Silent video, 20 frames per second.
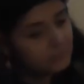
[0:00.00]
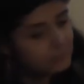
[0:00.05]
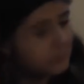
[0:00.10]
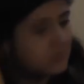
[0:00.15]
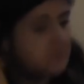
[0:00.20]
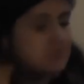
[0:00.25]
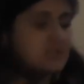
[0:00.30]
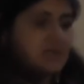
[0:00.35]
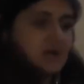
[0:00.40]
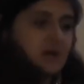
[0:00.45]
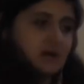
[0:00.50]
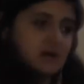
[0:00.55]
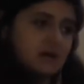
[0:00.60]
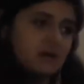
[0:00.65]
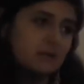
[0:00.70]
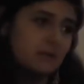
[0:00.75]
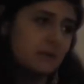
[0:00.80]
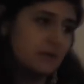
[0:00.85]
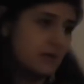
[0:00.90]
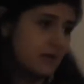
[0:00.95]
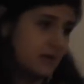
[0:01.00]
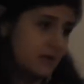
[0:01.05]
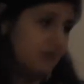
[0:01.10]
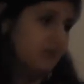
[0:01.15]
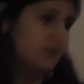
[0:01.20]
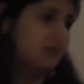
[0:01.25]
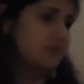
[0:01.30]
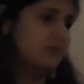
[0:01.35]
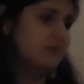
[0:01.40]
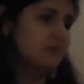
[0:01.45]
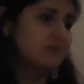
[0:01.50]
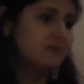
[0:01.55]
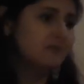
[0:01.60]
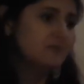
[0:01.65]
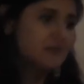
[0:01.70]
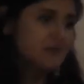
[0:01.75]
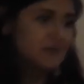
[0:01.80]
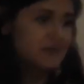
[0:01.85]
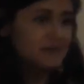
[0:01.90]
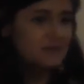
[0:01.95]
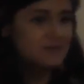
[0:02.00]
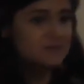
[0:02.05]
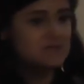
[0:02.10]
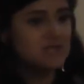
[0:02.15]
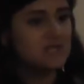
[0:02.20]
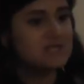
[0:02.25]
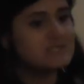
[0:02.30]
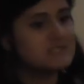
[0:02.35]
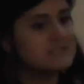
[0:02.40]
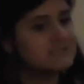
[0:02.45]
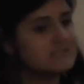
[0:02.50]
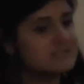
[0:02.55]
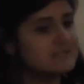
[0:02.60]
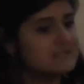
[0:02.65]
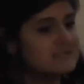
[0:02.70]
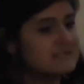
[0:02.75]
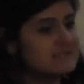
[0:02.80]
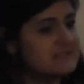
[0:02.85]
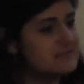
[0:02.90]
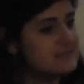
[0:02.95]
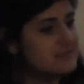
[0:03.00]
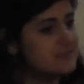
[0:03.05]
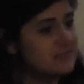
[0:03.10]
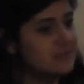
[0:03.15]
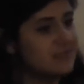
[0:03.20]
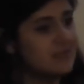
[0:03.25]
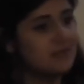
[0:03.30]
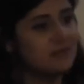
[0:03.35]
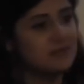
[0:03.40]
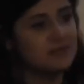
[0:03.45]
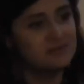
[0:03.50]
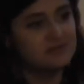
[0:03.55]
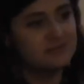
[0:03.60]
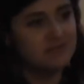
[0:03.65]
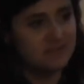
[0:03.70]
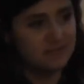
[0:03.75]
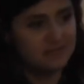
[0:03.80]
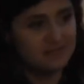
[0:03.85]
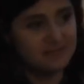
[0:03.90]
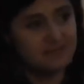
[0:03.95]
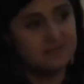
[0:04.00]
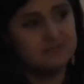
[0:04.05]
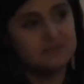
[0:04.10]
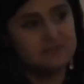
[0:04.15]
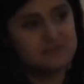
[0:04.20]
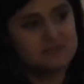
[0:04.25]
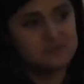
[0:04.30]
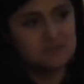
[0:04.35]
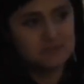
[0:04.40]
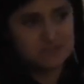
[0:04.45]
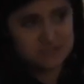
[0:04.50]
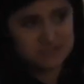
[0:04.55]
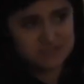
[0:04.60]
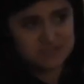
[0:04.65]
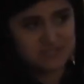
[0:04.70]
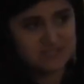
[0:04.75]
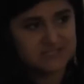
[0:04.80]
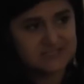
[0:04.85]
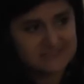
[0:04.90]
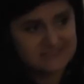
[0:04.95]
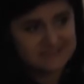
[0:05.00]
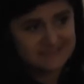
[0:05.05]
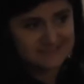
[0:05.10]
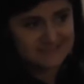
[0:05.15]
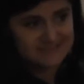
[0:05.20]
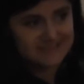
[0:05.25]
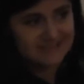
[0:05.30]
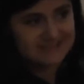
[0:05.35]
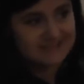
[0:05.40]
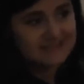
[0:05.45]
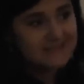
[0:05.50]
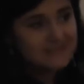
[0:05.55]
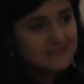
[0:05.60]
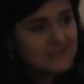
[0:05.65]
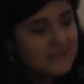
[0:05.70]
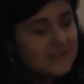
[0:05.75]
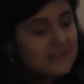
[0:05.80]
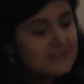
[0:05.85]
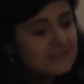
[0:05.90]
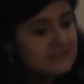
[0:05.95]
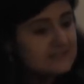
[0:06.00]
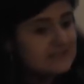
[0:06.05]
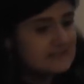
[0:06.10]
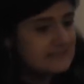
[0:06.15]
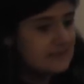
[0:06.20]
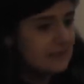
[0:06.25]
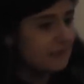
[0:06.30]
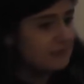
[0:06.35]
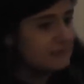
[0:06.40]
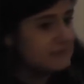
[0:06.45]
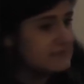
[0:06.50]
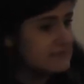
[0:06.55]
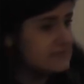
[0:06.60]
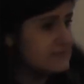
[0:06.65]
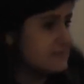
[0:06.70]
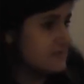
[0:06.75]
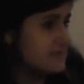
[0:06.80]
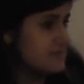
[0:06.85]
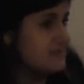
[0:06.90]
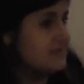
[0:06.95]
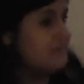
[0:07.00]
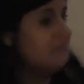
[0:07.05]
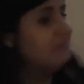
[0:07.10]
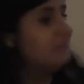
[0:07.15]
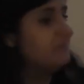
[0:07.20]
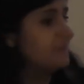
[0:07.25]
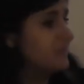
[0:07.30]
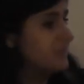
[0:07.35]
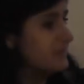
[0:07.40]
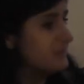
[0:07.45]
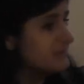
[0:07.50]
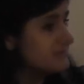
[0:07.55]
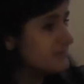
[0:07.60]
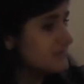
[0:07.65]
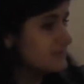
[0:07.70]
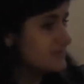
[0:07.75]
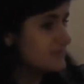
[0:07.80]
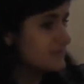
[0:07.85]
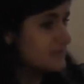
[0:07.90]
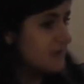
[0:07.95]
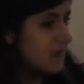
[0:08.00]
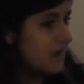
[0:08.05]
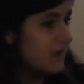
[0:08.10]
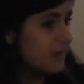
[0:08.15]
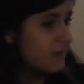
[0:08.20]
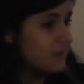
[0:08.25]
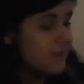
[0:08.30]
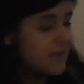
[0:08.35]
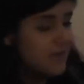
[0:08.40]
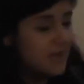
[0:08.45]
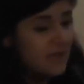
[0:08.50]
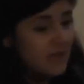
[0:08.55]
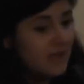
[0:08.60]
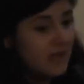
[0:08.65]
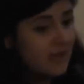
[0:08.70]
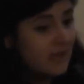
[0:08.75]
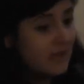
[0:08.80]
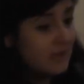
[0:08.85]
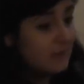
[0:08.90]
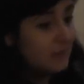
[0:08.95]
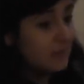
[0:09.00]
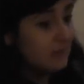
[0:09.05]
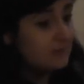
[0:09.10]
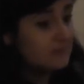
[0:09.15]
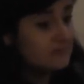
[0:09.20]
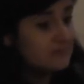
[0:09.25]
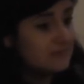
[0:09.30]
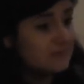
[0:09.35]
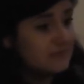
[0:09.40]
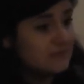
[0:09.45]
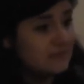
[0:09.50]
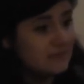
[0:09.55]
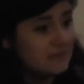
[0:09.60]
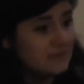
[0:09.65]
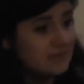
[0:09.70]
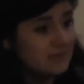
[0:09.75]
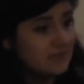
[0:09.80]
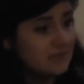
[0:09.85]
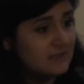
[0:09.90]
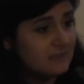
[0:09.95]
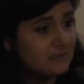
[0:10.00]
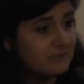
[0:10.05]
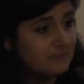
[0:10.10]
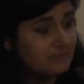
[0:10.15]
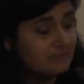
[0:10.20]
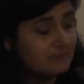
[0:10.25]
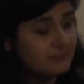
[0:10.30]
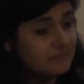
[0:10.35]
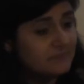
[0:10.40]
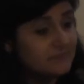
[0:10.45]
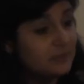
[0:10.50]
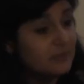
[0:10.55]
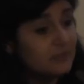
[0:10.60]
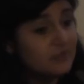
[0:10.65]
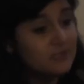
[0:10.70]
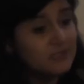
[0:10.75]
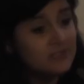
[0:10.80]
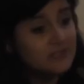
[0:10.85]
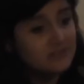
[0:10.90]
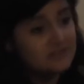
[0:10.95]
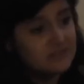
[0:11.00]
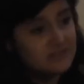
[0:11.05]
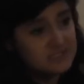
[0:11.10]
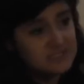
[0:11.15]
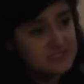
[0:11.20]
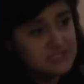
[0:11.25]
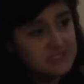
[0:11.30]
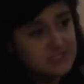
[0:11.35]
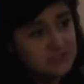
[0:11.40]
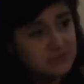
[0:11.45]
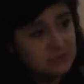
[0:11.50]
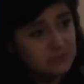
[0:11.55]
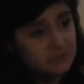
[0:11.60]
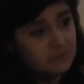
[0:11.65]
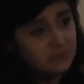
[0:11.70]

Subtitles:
want economical justice, and so they're there for social justice. And so this is the difference this time. And about the nuclear issue.